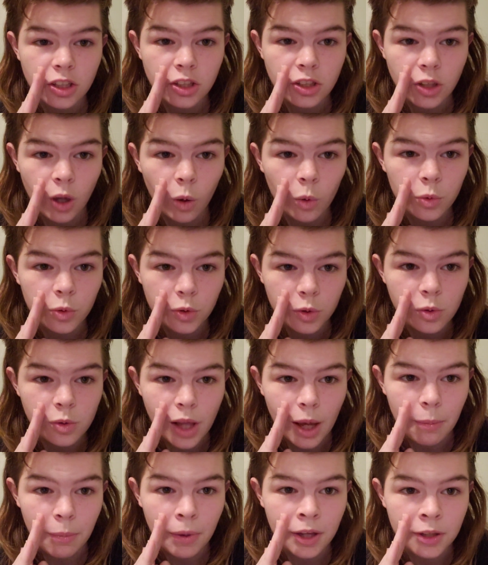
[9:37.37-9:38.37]
Don't do
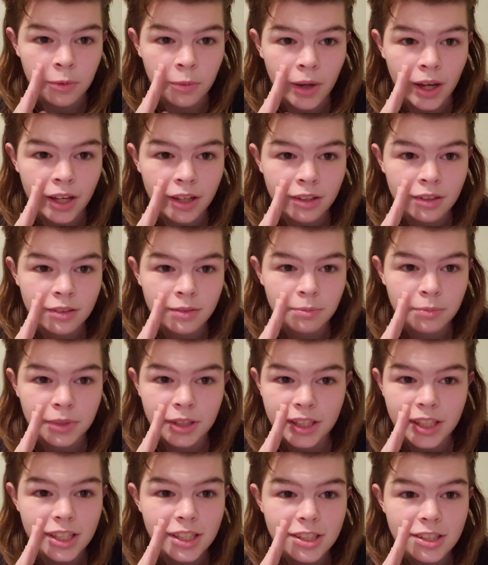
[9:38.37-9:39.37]
that, by the way.
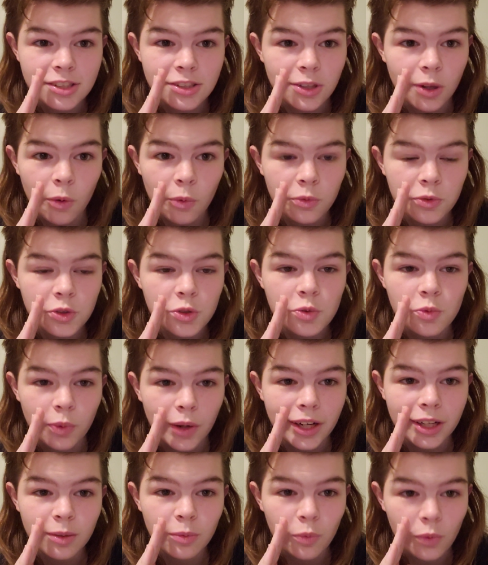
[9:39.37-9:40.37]
Please don't do
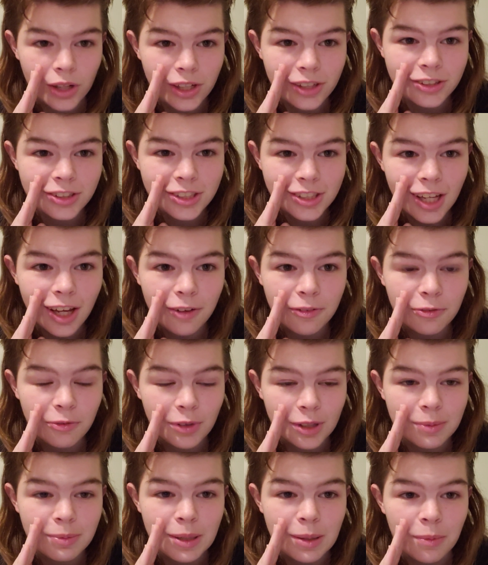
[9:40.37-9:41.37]
random weird stuff
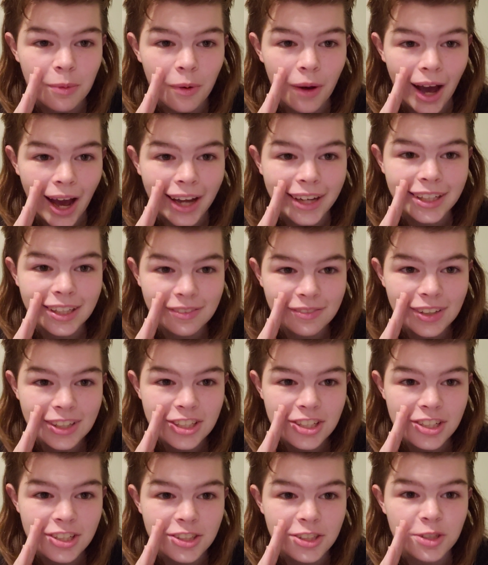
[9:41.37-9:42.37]
with people at
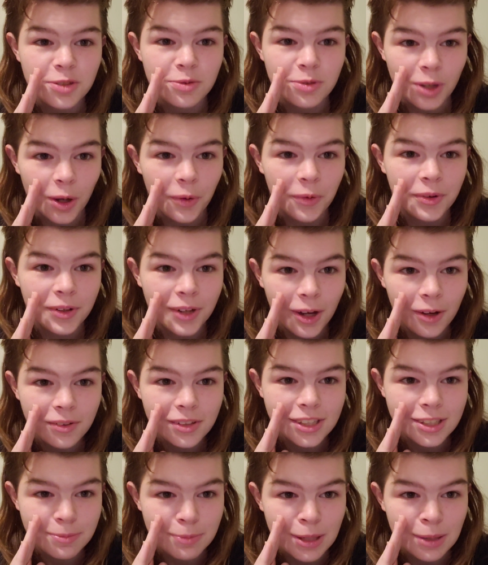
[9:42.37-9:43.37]
conventions. You don't know
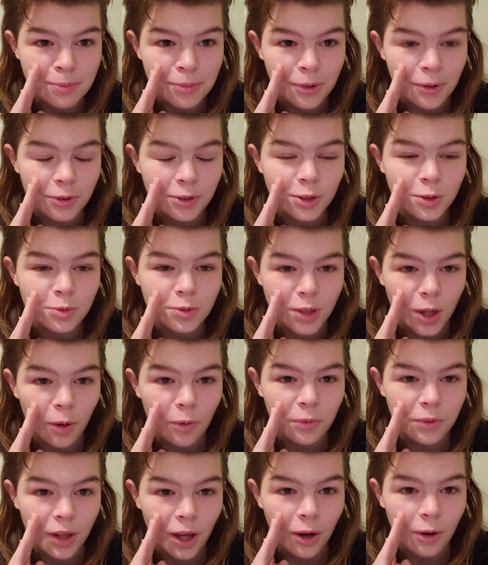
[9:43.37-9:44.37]
these people. You don't
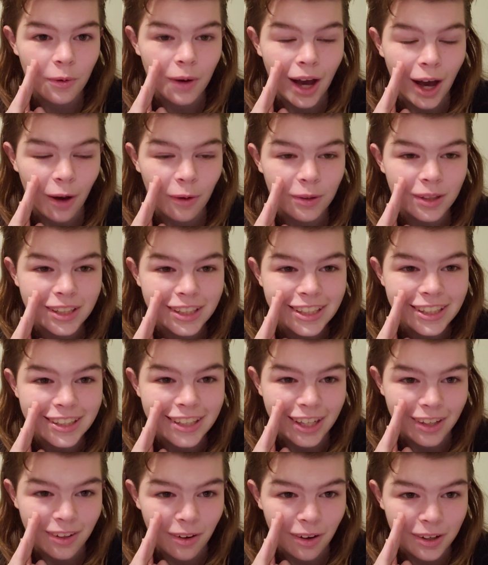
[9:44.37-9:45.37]
know how clean
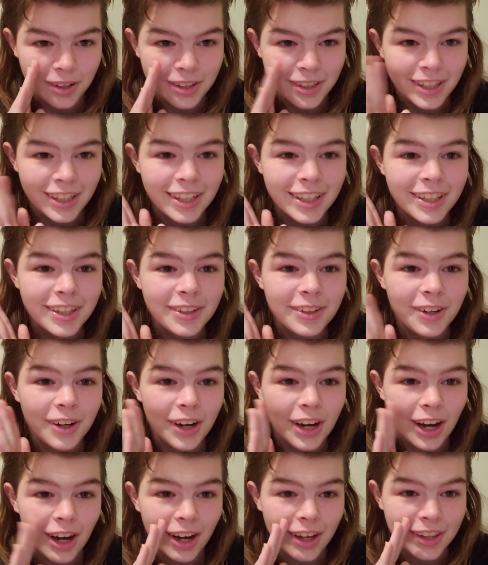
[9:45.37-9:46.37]
they are.
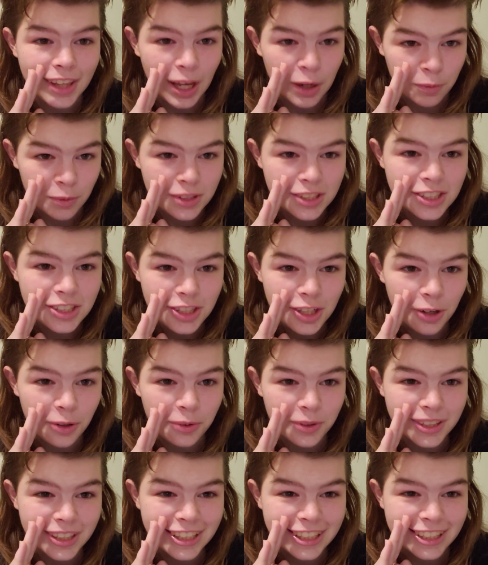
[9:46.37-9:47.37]
That was a
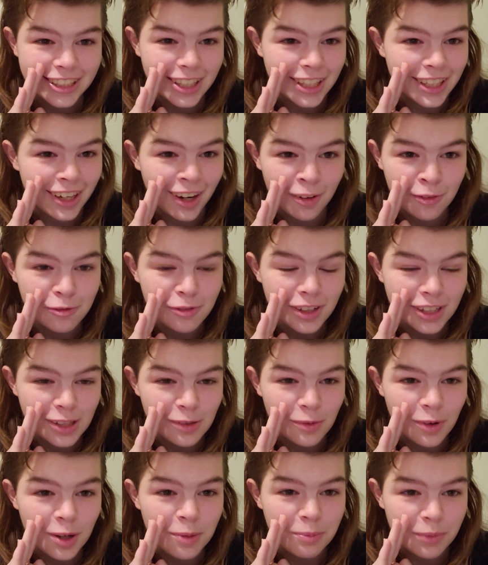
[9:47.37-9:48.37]
joke. An unfunny
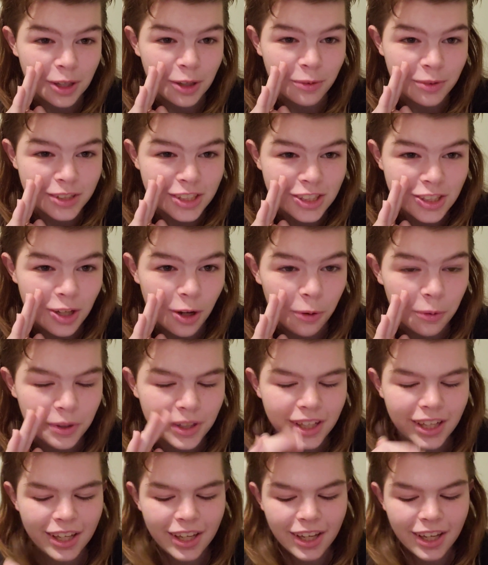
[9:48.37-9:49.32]
one, but it was a joke.